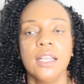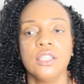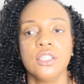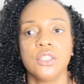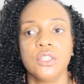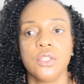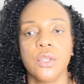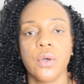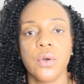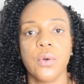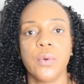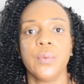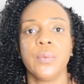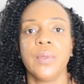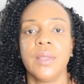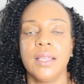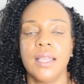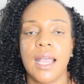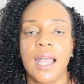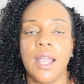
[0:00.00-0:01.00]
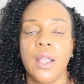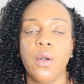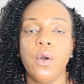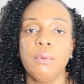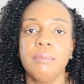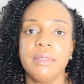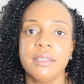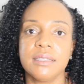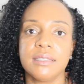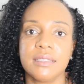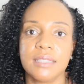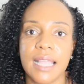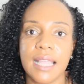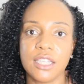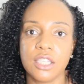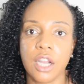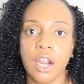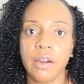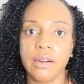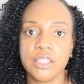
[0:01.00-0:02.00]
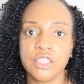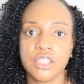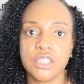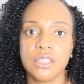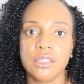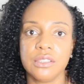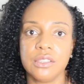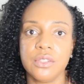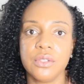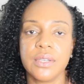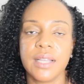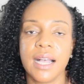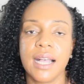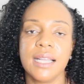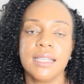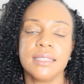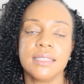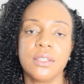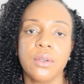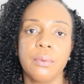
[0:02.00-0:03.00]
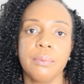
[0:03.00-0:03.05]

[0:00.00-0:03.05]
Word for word: So I hope this encourages you guys.